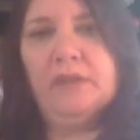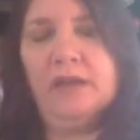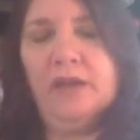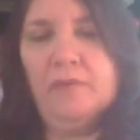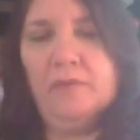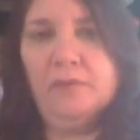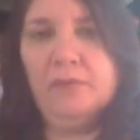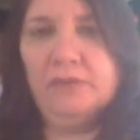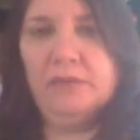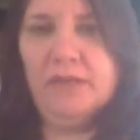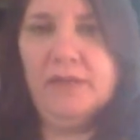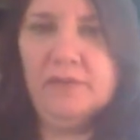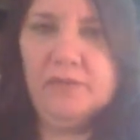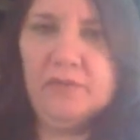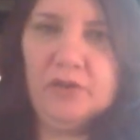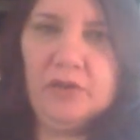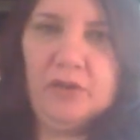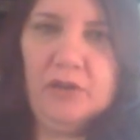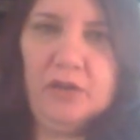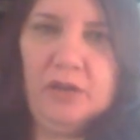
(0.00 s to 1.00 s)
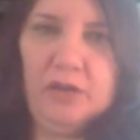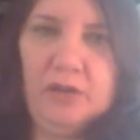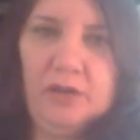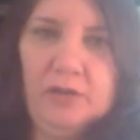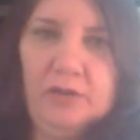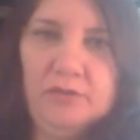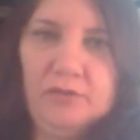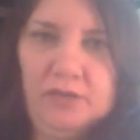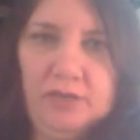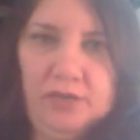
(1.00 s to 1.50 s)
I was never
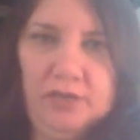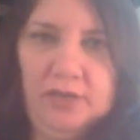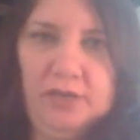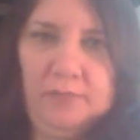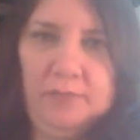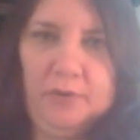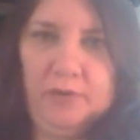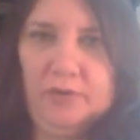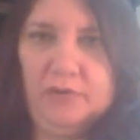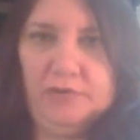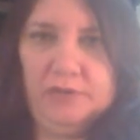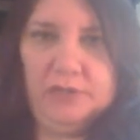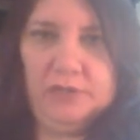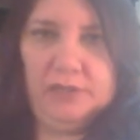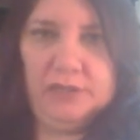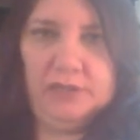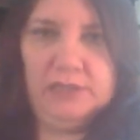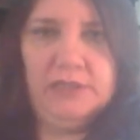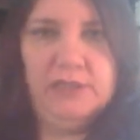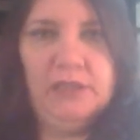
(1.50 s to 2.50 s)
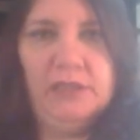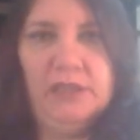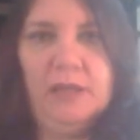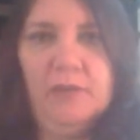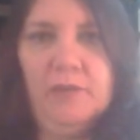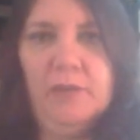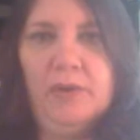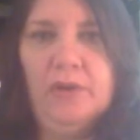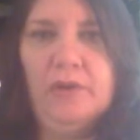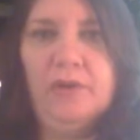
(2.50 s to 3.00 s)
a chunky person until
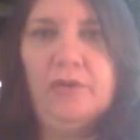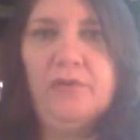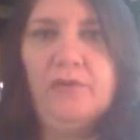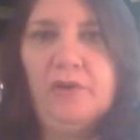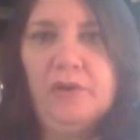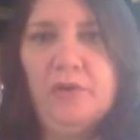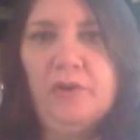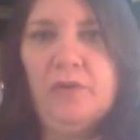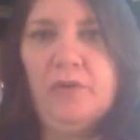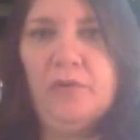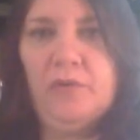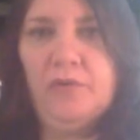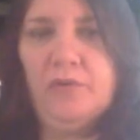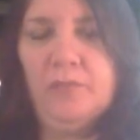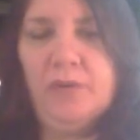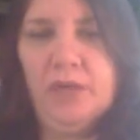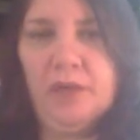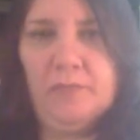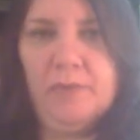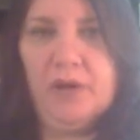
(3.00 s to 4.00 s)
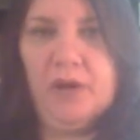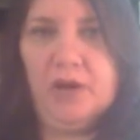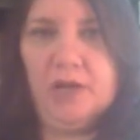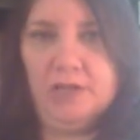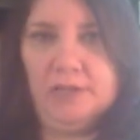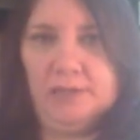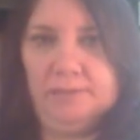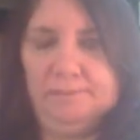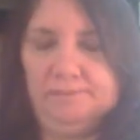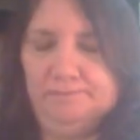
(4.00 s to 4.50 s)
I started going through
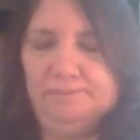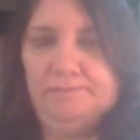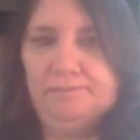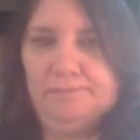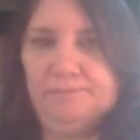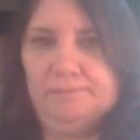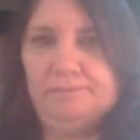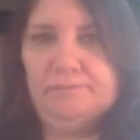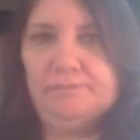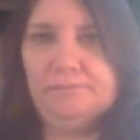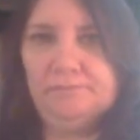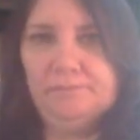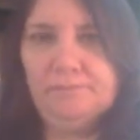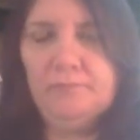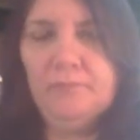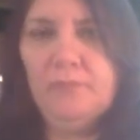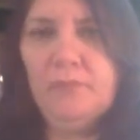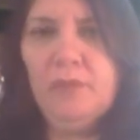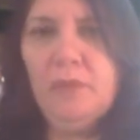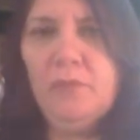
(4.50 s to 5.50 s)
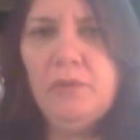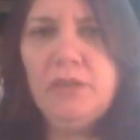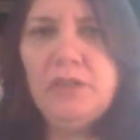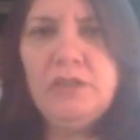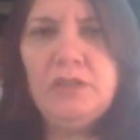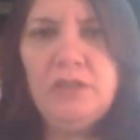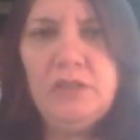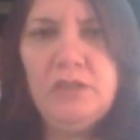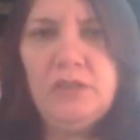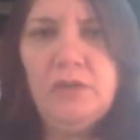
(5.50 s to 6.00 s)
menopause. When I
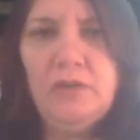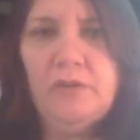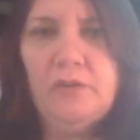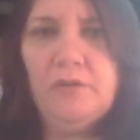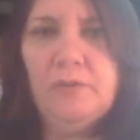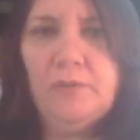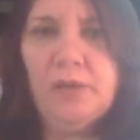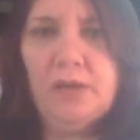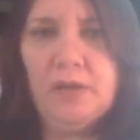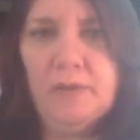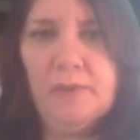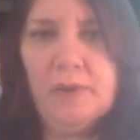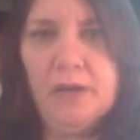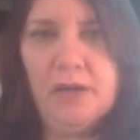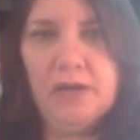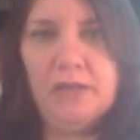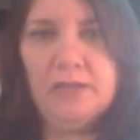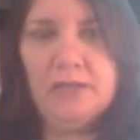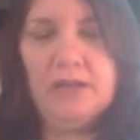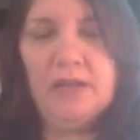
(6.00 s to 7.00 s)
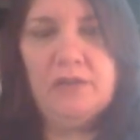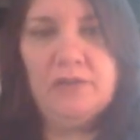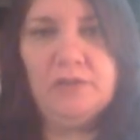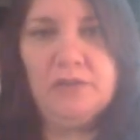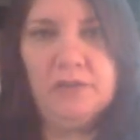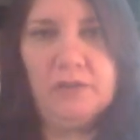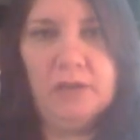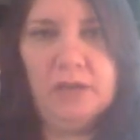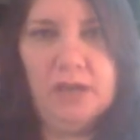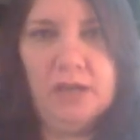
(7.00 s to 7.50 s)
started going through menopause, I
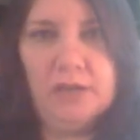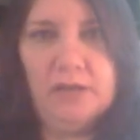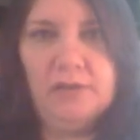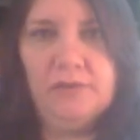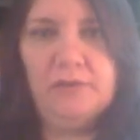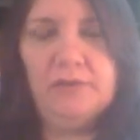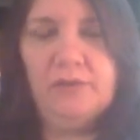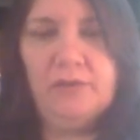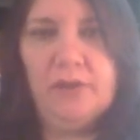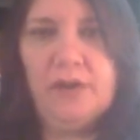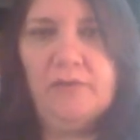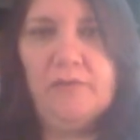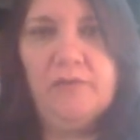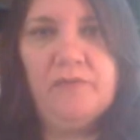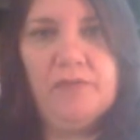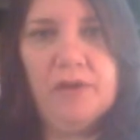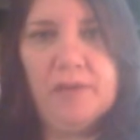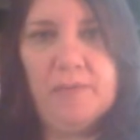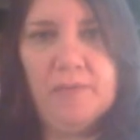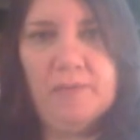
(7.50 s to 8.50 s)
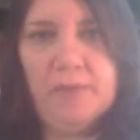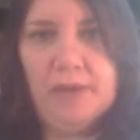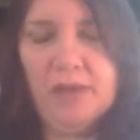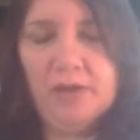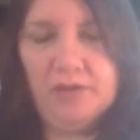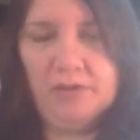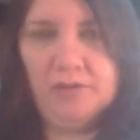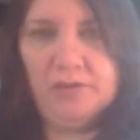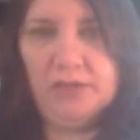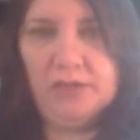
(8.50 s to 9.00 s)
also got into having
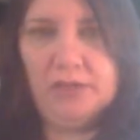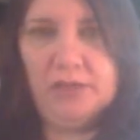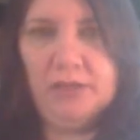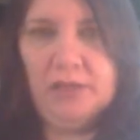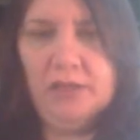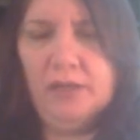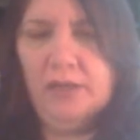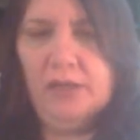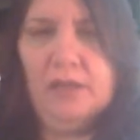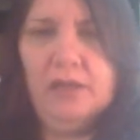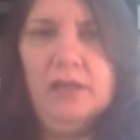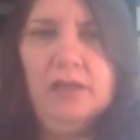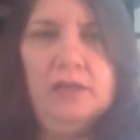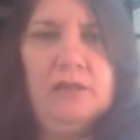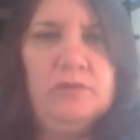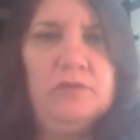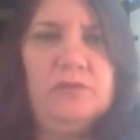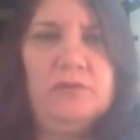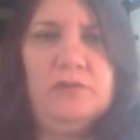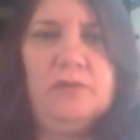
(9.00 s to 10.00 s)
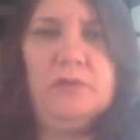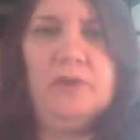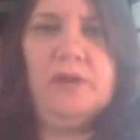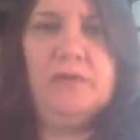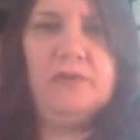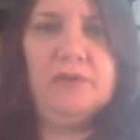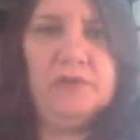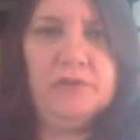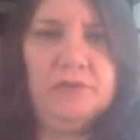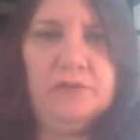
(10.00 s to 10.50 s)
fibromyalgia. This was
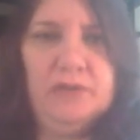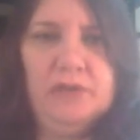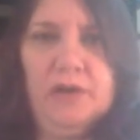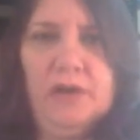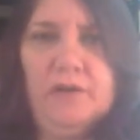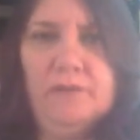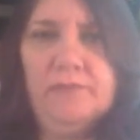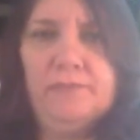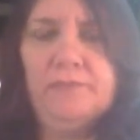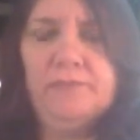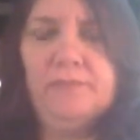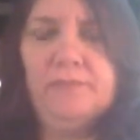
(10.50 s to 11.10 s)
12 years ago.